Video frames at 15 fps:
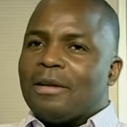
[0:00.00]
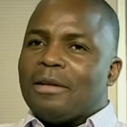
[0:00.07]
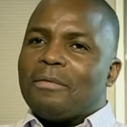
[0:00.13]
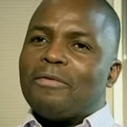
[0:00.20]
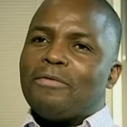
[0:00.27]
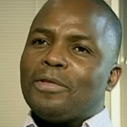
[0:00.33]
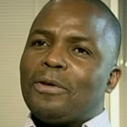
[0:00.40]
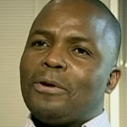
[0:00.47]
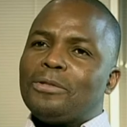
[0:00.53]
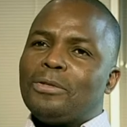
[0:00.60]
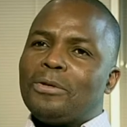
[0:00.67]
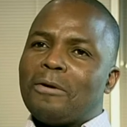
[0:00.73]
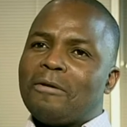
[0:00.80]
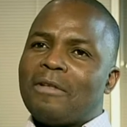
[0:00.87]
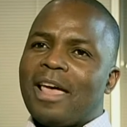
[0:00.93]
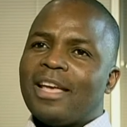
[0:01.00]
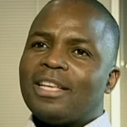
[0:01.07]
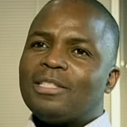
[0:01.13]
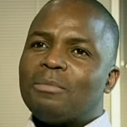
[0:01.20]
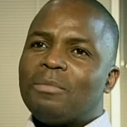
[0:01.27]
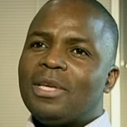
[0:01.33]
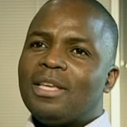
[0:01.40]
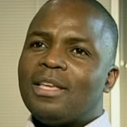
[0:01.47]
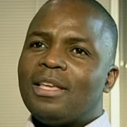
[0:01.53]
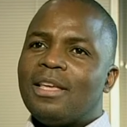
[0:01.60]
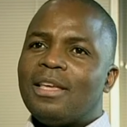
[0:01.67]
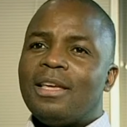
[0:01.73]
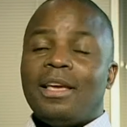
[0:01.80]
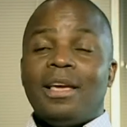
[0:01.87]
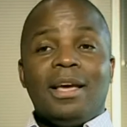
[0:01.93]
For those who don't like
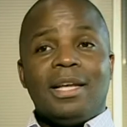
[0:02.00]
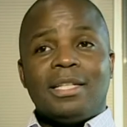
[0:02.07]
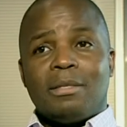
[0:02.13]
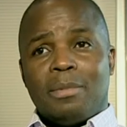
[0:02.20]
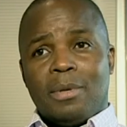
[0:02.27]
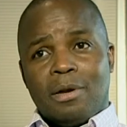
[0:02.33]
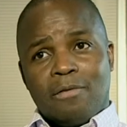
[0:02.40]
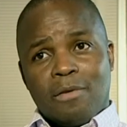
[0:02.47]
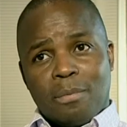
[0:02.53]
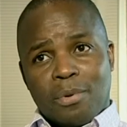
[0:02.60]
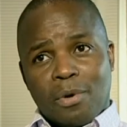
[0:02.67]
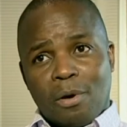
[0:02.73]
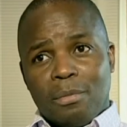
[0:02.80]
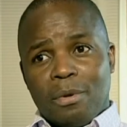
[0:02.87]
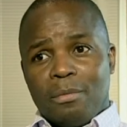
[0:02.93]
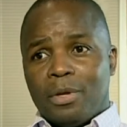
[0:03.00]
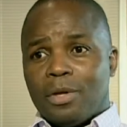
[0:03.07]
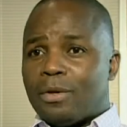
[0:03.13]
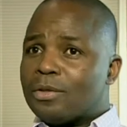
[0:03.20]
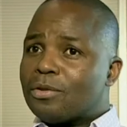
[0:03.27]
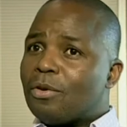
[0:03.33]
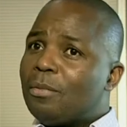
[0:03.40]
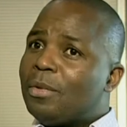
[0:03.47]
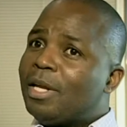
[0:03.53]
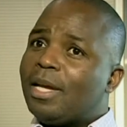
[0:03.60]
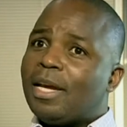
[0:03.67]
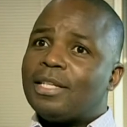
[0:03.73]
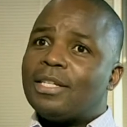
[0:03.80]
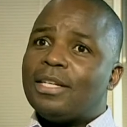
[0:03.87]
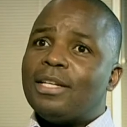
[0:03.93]
speaking, it's a bit of a problem because
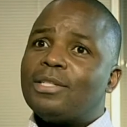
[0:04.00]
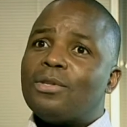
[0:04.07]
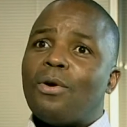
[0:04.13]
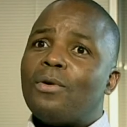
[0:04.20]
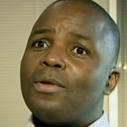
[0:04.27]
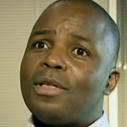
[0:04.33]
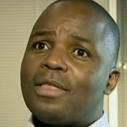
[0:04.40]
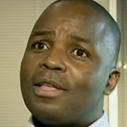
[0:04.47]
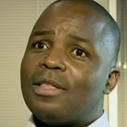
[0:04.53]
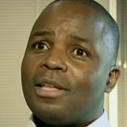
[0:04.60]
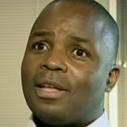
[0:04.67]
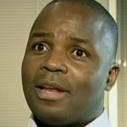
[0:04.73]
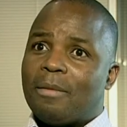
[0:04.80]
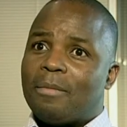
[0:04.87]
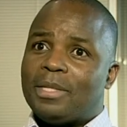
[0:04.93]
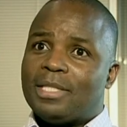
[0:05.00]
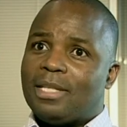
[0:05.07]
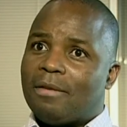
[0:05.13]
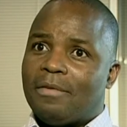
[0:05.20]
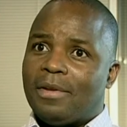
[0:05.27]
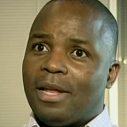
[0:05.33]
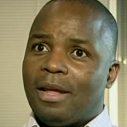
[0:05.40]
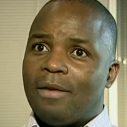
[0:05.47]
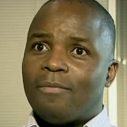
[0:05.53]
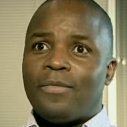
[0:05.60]
communication is the only thing that happens every day.